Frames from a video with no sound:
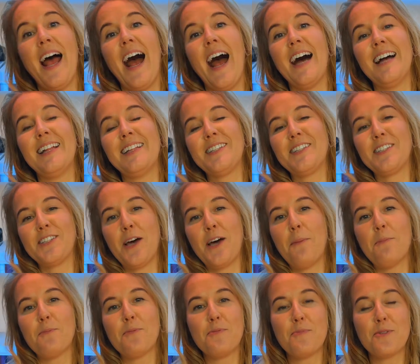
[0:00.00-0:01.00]
and
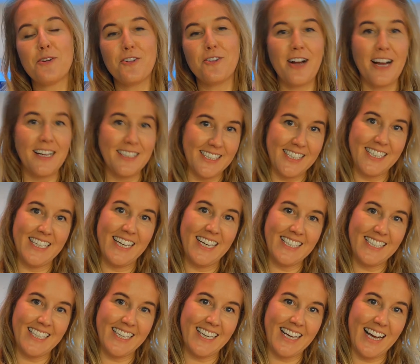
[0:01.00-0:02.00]
stop
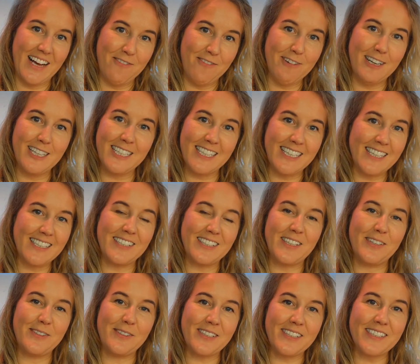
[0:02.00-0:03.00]
procrastinating and finding
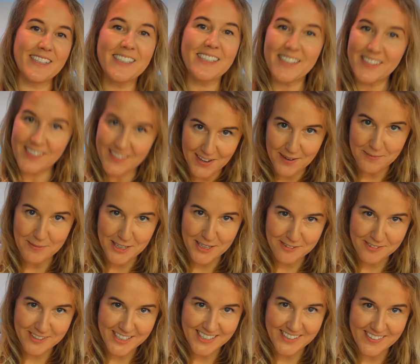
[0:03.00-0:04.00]
excuses to not make
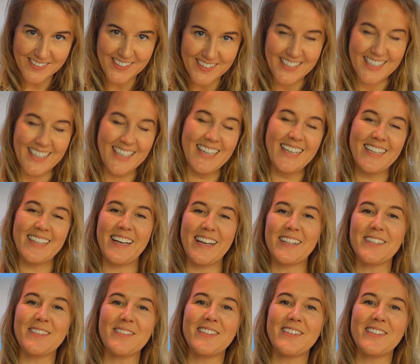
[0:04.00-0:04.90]
videos. Thanks for